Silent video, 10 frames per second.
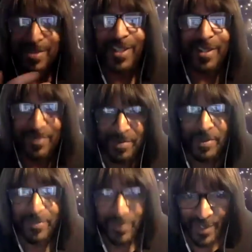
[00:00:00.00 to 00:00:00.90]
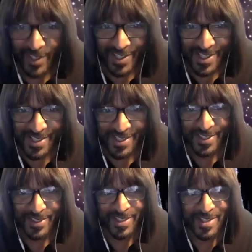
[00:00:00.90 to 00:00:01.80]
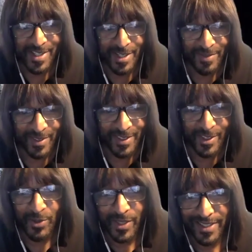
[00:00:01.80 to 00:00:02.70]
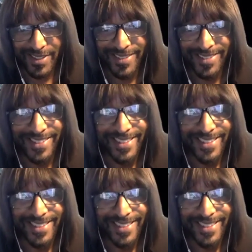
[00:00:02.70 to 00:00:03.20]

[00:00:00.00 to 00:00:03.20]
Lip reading: I like people like Prince, you know, Led Zeppelin, Queen.